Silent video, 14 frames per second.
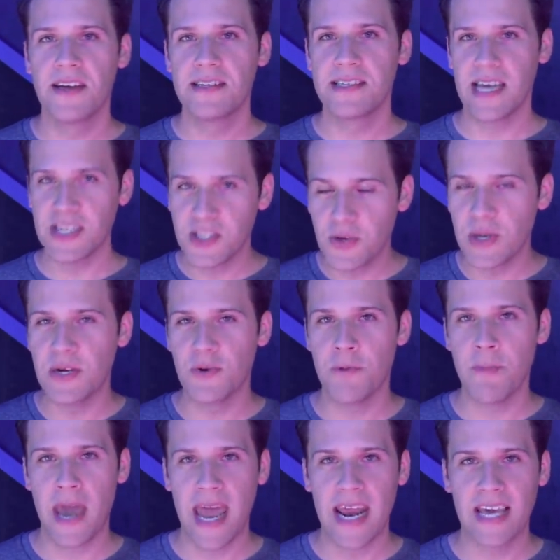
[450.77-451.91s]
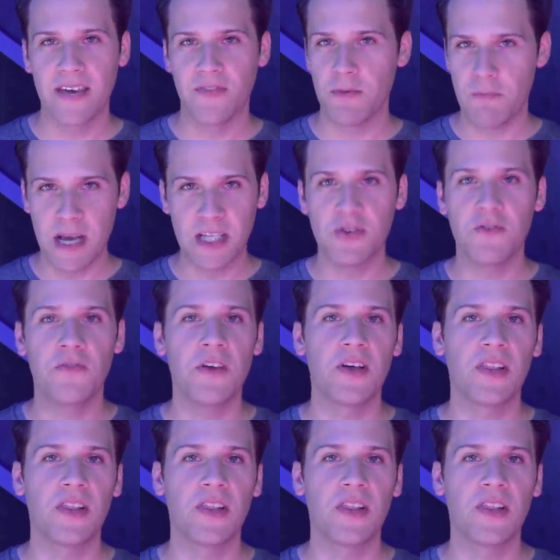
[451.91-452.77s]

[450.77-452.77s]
sends you into a panic, if it makes you feel